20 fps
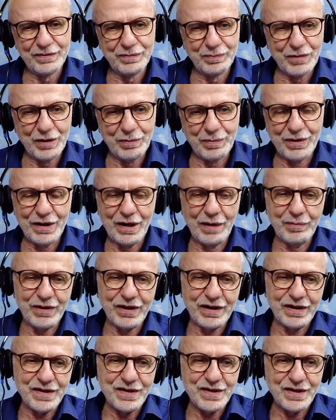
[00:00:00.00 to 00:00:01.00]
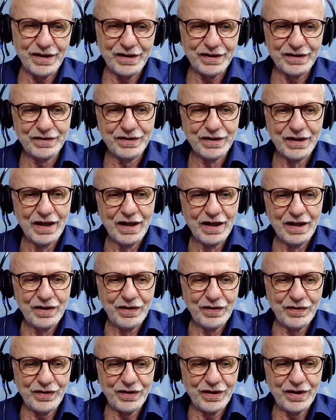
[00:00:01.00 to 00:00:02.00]
maybe American side,
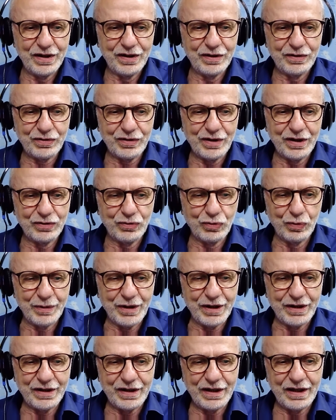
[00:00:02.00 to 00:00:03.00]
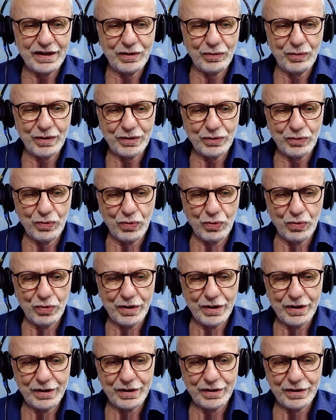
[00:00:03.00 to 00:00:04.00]
they try to make anyone who
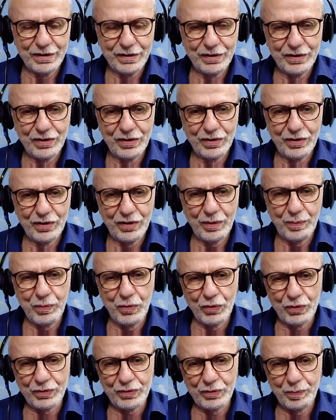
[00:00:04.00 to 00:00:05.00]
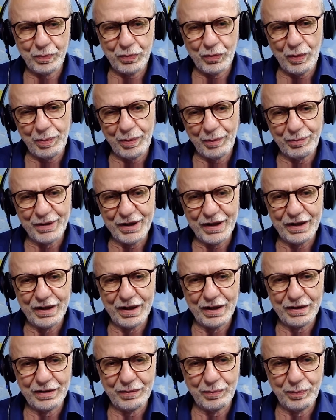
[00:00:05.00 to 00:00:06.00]
report properly
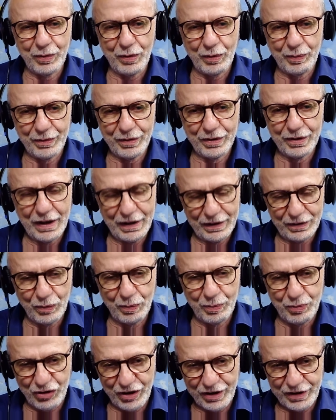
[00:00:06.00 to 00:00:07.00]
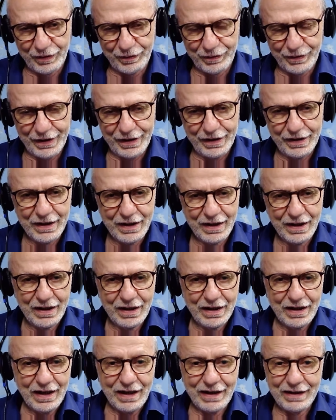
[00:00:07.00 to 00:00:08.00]
and objectively,
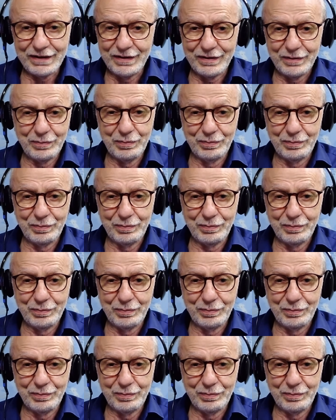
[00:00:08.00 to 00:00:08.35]
and